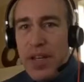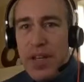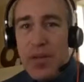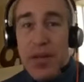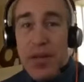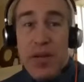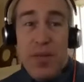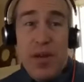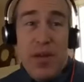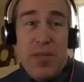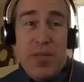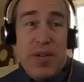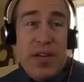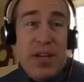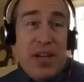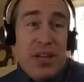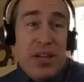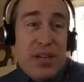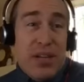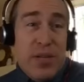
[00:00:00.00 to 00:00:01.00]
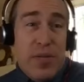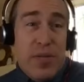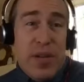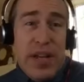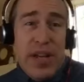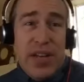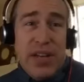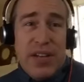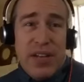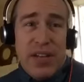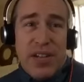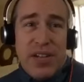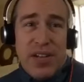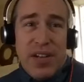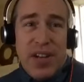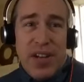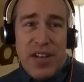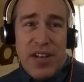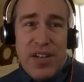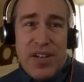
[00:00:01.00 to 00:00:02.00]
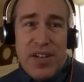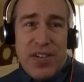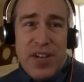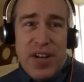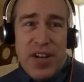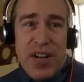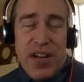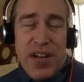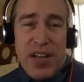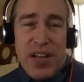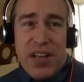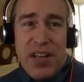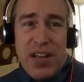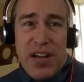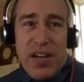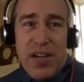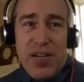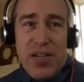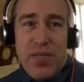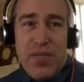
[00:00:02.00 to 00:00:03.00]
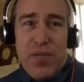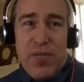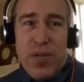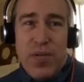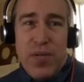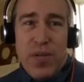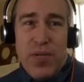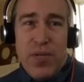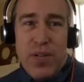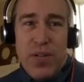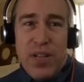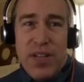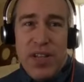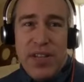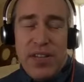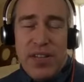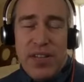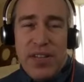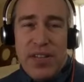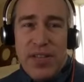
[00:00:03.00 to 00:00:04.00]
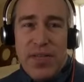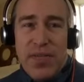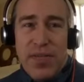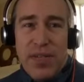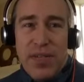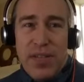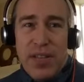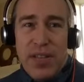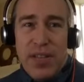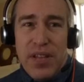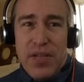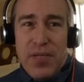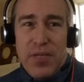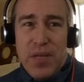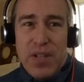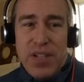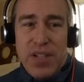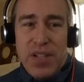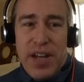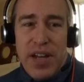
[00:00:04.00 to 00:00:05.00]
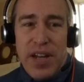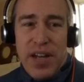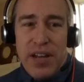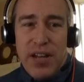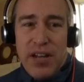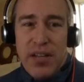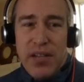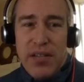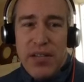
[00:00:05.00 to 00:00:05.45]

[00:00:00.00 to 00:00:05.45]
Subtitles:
Am I being too pedantic? Should I not care if what we release is different than what's tagged?